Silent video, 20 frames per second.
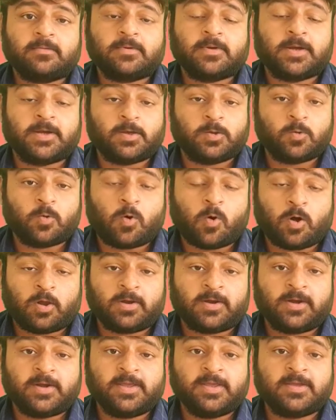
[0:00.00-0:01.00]
Did you
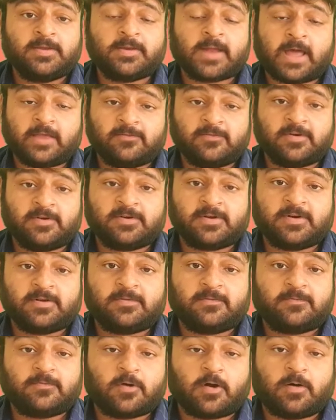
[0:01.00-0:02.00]
already
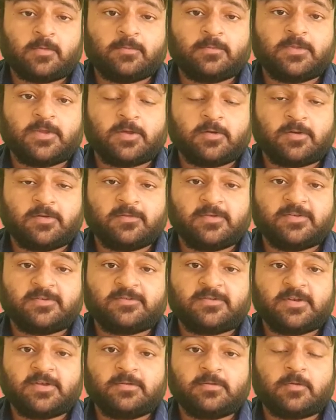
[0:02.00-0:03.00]
graduated from the
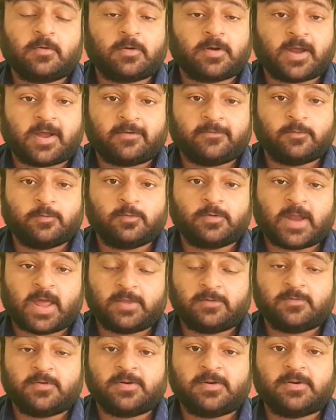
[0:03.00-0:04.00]
university or have you
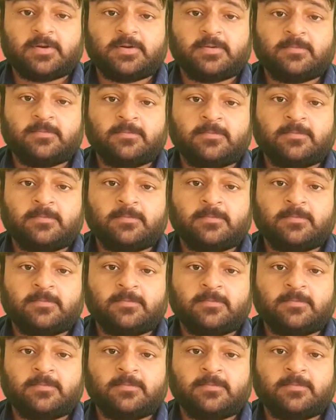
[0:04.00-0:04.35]
graduated?